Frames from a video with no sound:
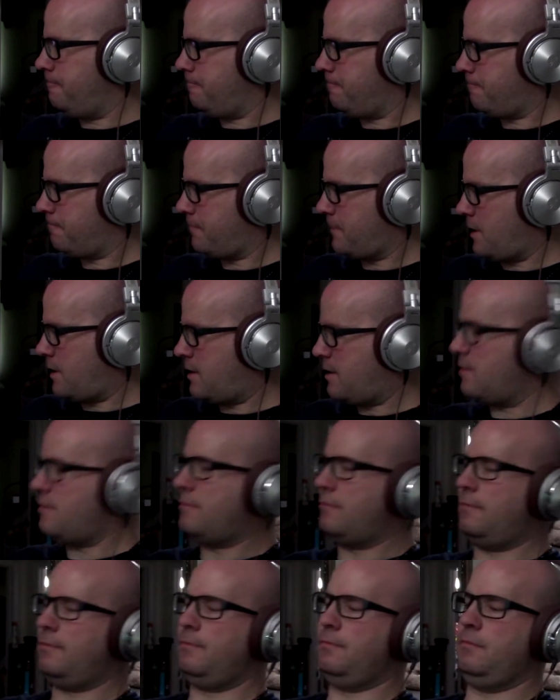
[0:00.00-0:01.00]

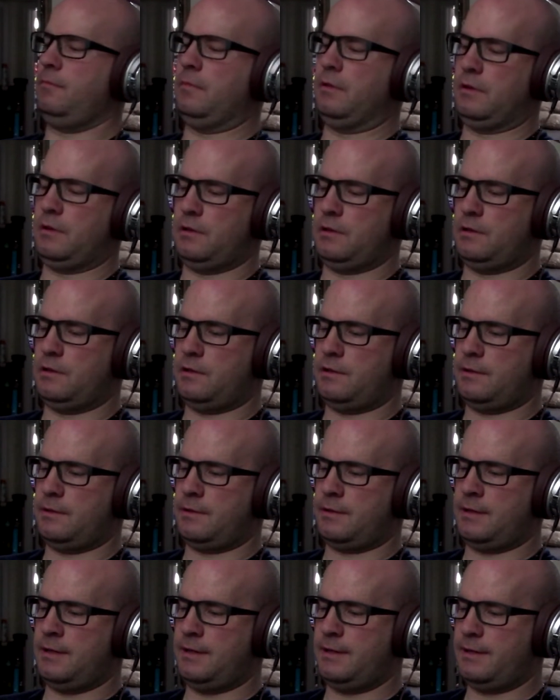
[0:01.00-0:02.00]

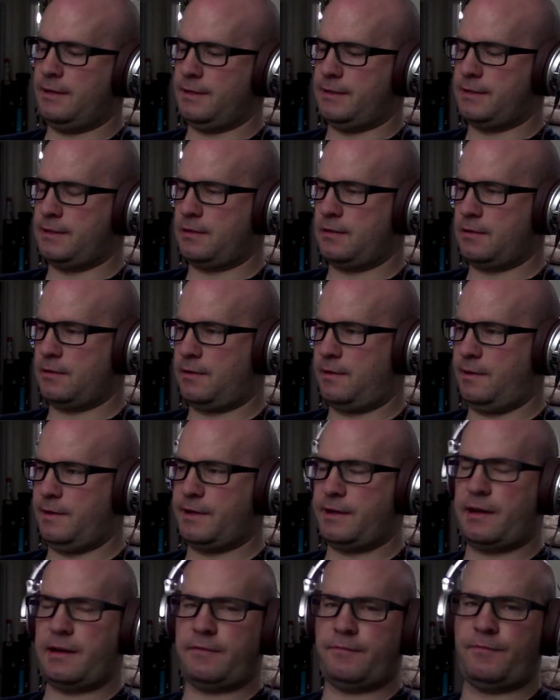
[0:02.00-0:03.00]
it's hard
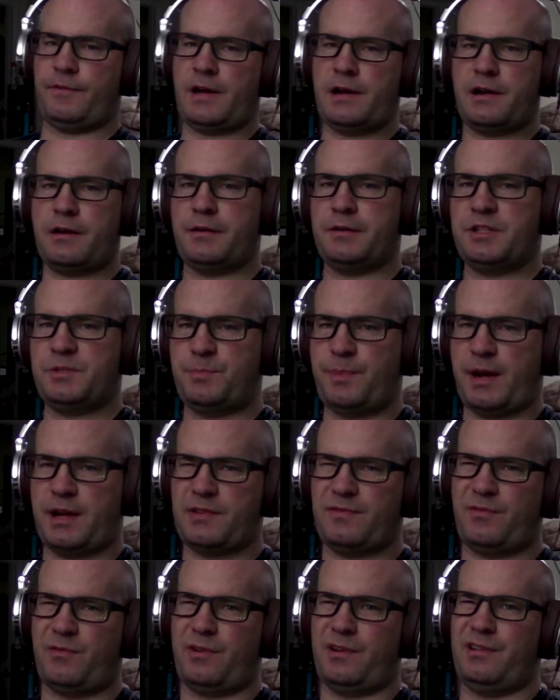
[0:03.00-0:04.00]
finding the specs
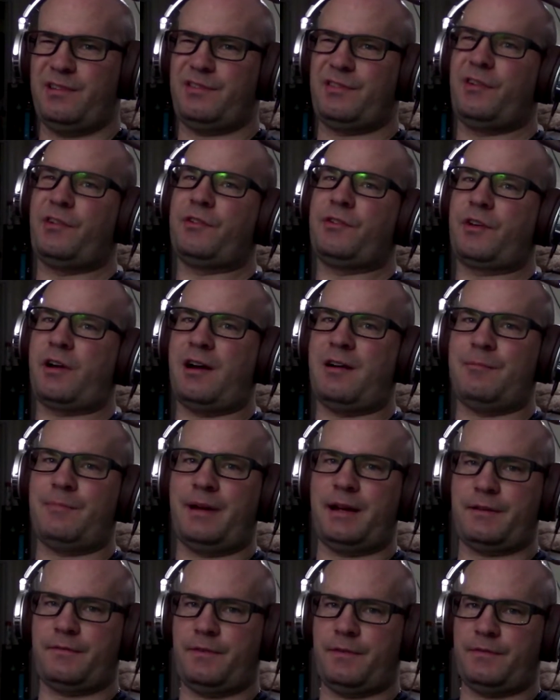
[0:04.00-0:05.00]
for it. You search
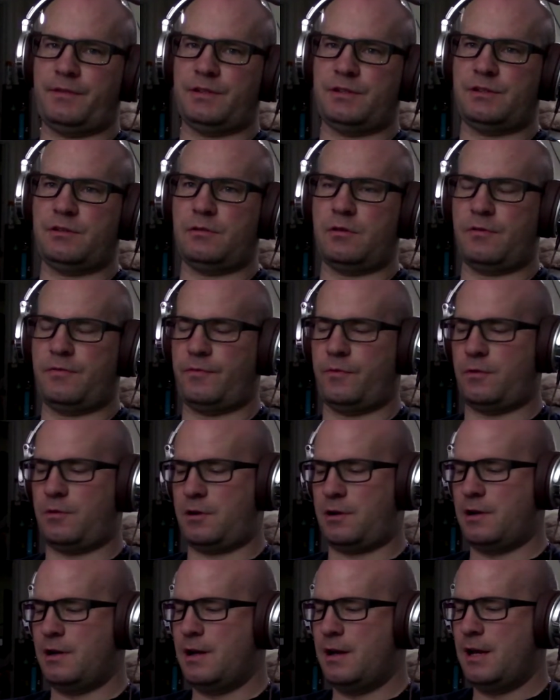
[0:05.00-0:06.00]
Compact 5204
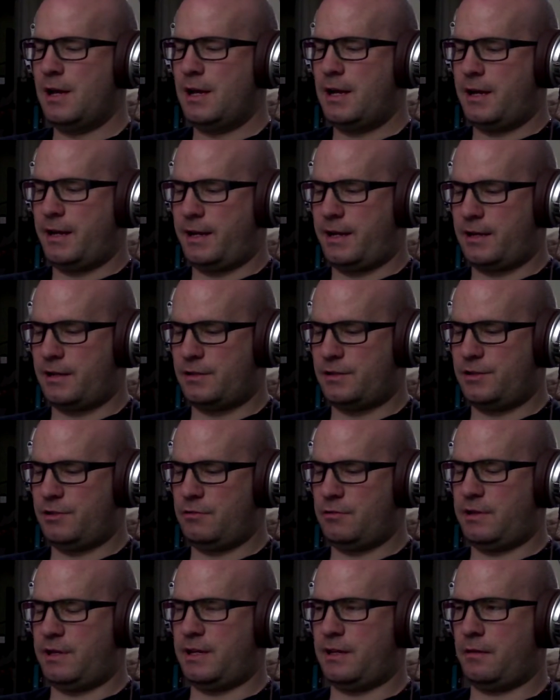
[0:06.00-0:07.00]
and you
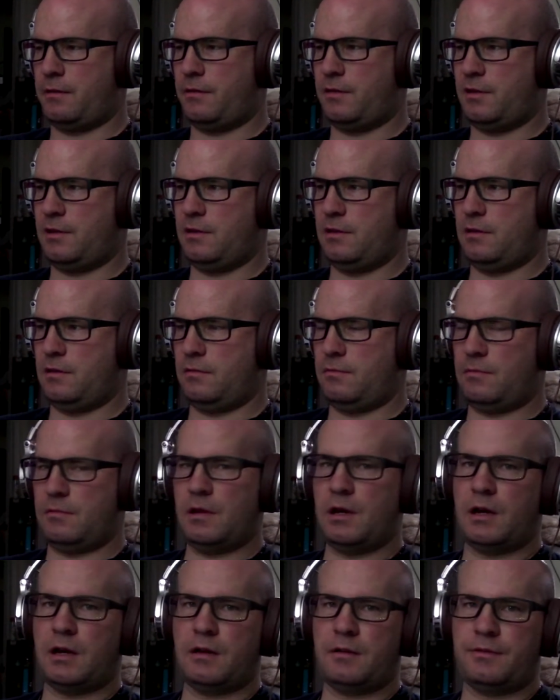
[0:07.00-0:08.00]
get the
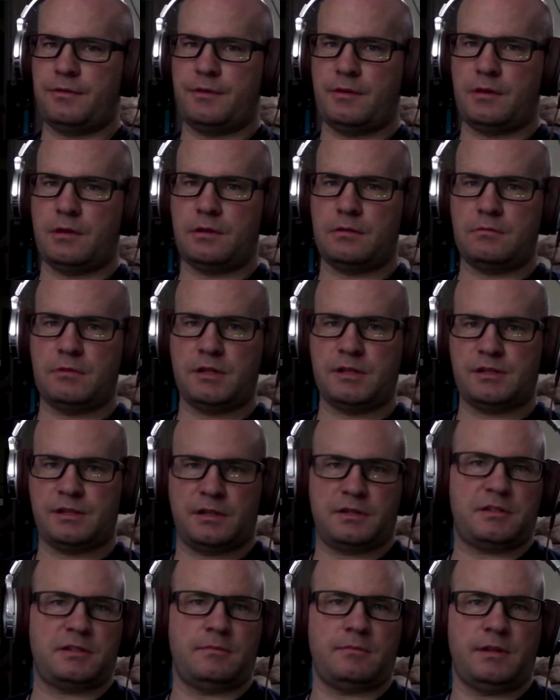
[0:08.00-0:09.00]

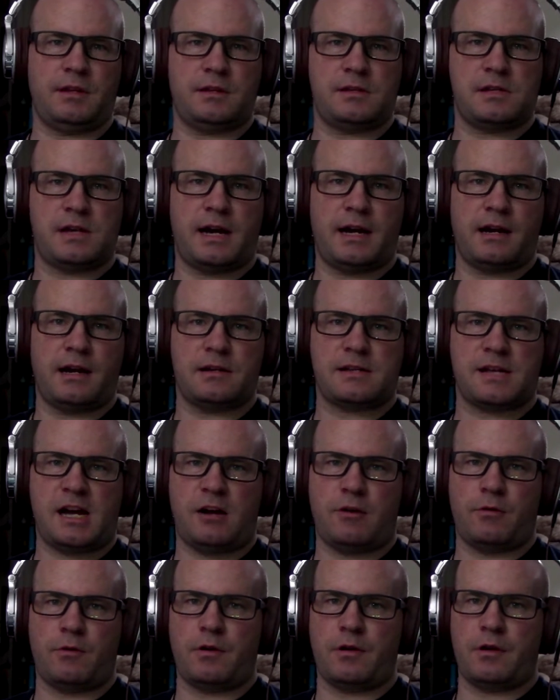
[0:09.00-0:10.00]
system, the entire
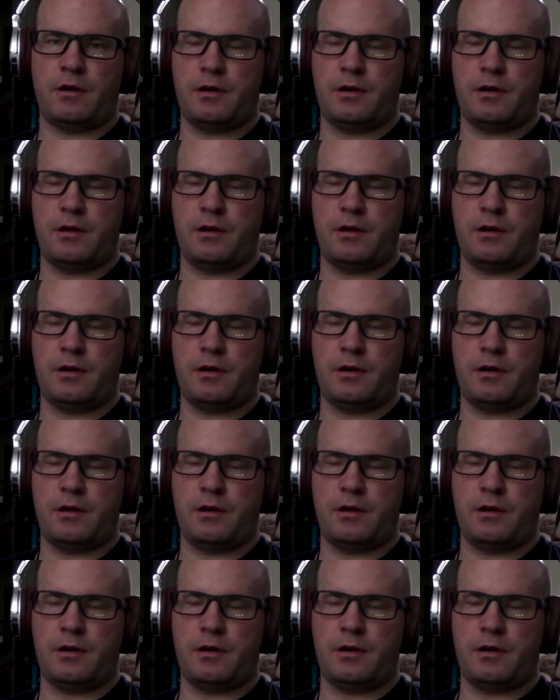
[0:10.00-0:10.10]
tower.